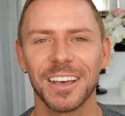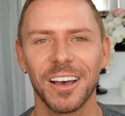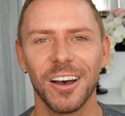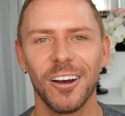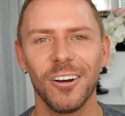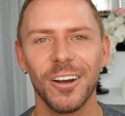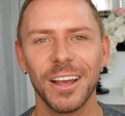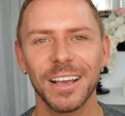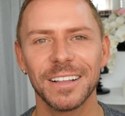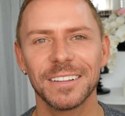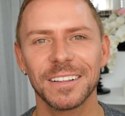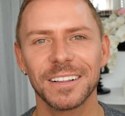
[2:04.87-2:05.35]

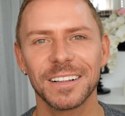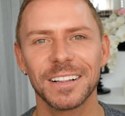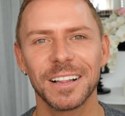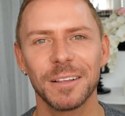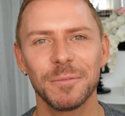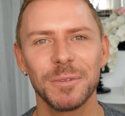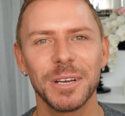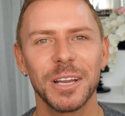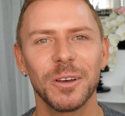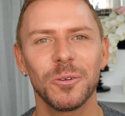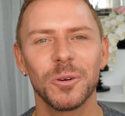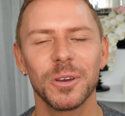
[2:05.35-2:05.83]
All right,
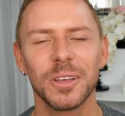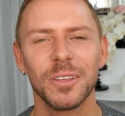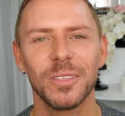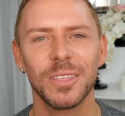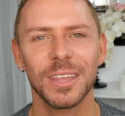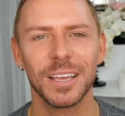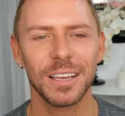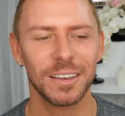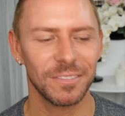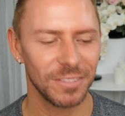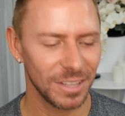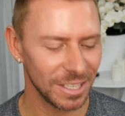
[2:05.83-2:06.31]
let me know what you
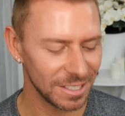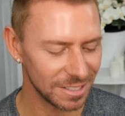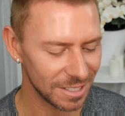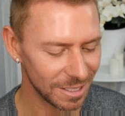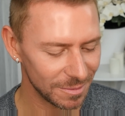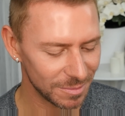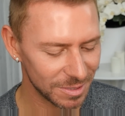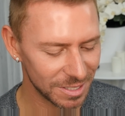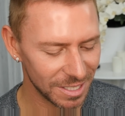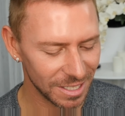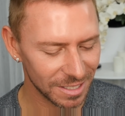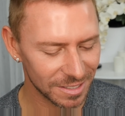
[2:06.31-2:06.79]
think of these
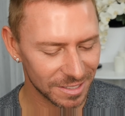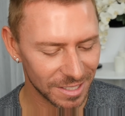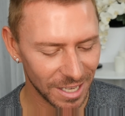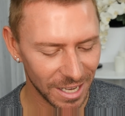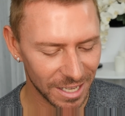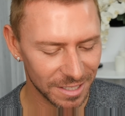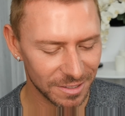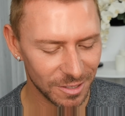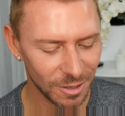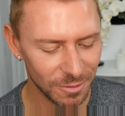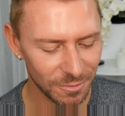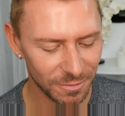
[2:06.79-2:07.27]
lipsticks.
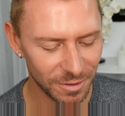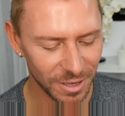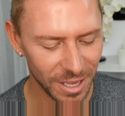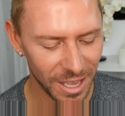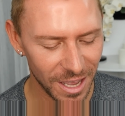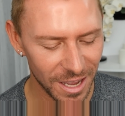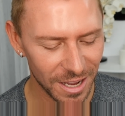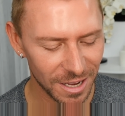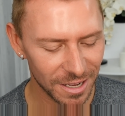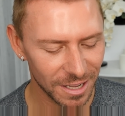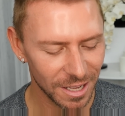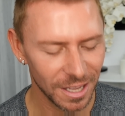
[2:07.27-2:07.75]
And don't
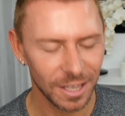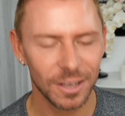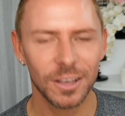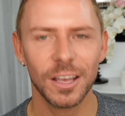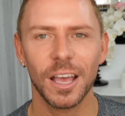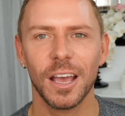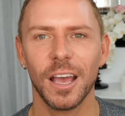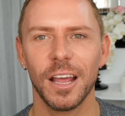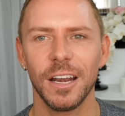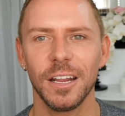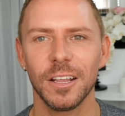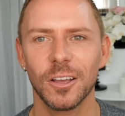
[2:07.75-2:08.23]

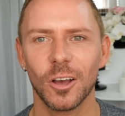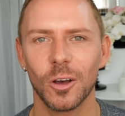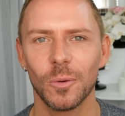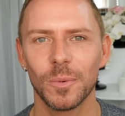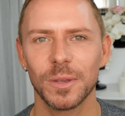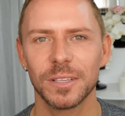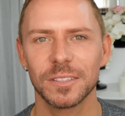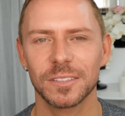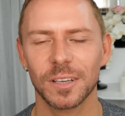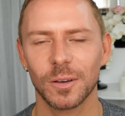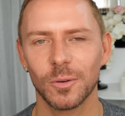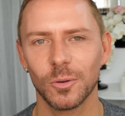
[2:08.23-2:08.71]
forget, any
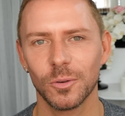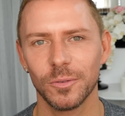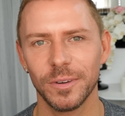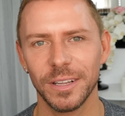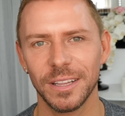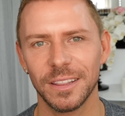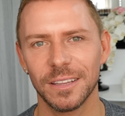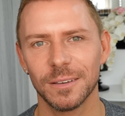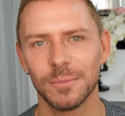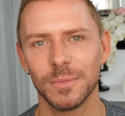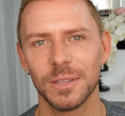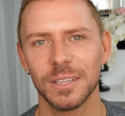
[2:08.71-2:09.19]
comments, I will
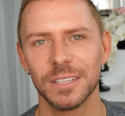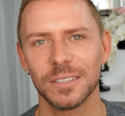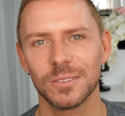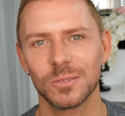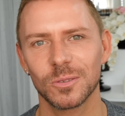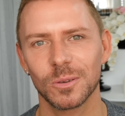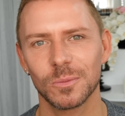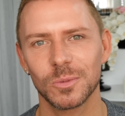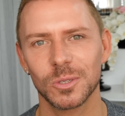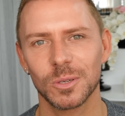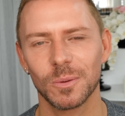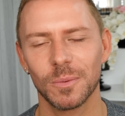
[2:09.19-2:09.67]
read them in the
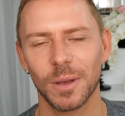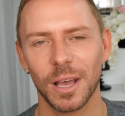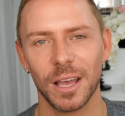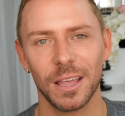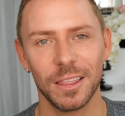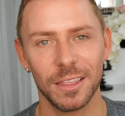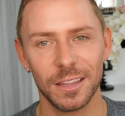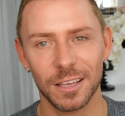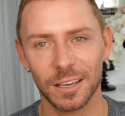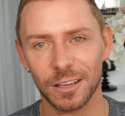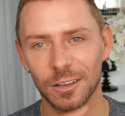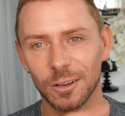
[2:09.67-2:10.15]
description
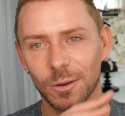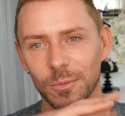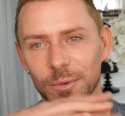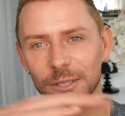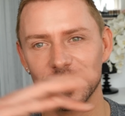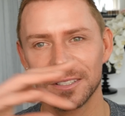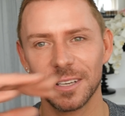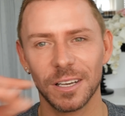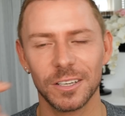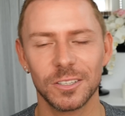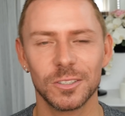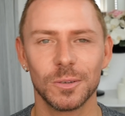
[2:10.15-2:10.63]
and the
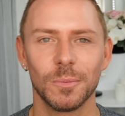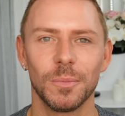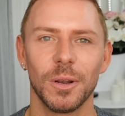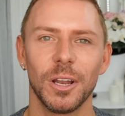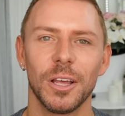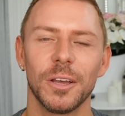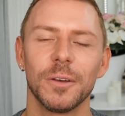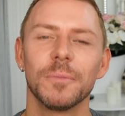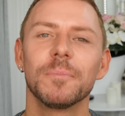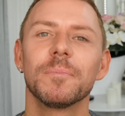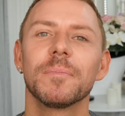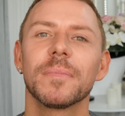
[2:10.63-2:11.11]
comment section
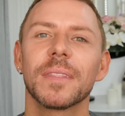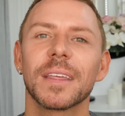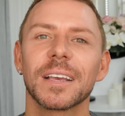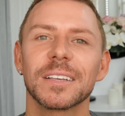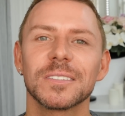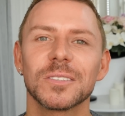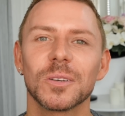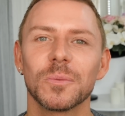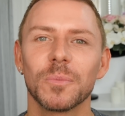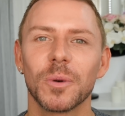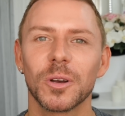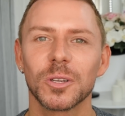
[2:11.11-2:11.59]
below.
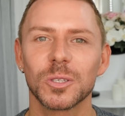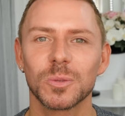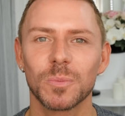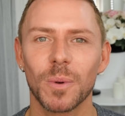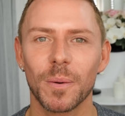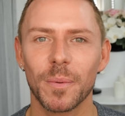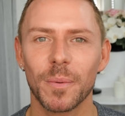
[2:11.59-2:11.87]
Thanks so much.